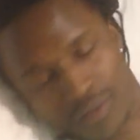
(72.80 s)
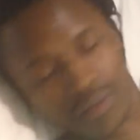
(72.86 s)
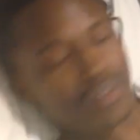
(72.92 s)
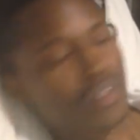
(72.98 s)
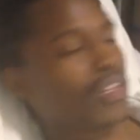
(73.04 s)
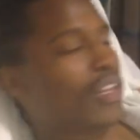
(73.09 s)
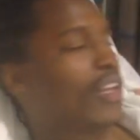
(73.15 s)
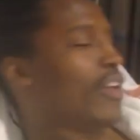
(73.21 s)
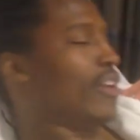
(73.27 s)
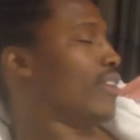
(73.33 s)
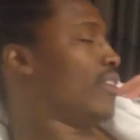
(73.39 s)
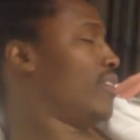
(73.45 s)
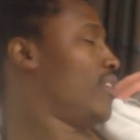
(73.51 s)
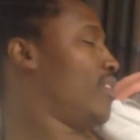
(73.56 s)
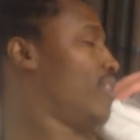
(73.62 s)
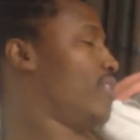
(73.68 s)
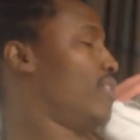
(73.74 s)
Those are like
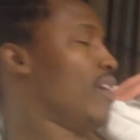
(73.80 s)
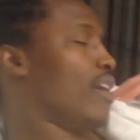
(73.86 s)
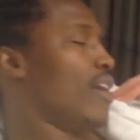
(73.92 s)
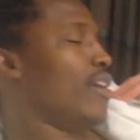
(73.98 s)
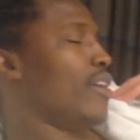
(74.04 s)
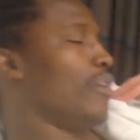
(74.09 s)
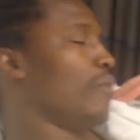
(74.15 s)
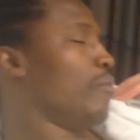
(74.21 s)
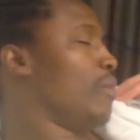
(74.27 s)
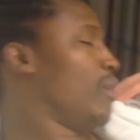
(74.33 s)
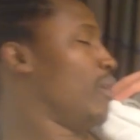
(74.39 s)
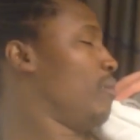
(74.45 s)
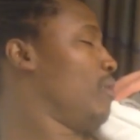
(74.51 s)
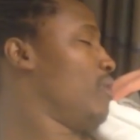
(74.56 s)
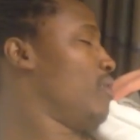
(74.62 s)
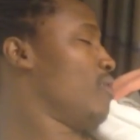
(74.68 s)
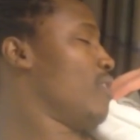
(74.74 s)
tiny
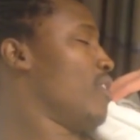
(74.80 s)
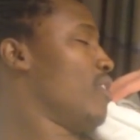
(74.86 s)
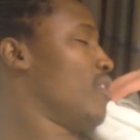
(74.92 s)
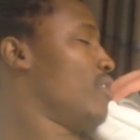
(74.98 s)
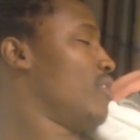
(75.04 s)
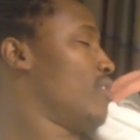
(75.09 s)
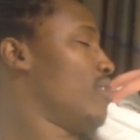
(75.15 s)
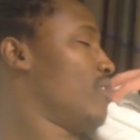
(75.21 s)
baby dreads.